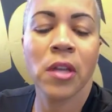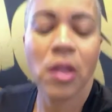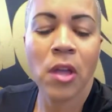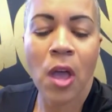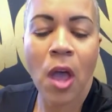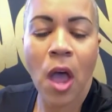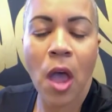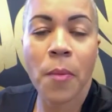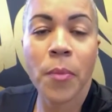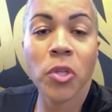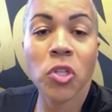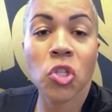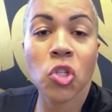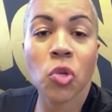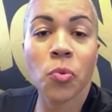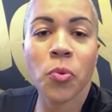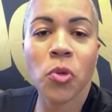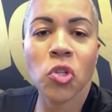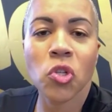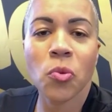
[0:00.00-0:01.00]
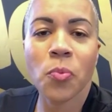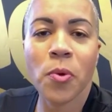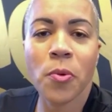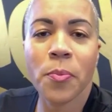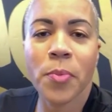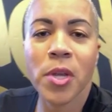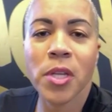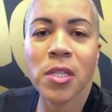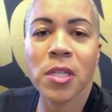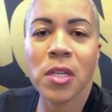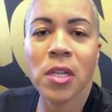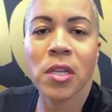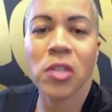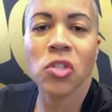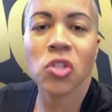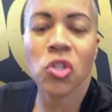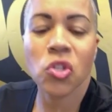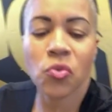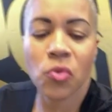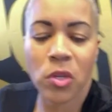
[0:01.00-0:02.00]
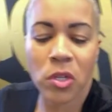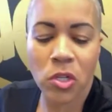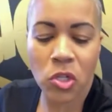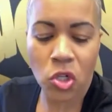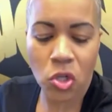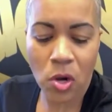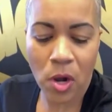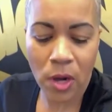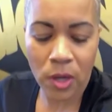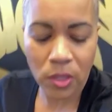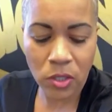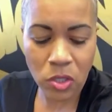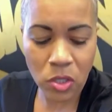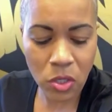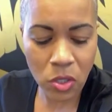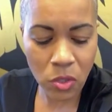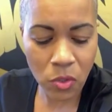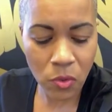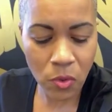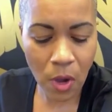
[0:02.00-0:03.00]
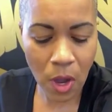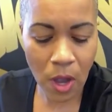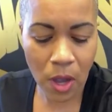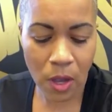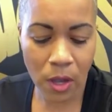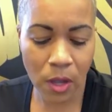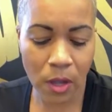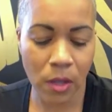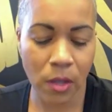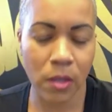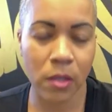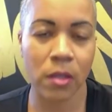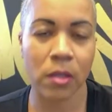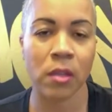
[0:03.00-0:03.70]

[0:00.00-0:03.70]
I've been super busy, just really trying to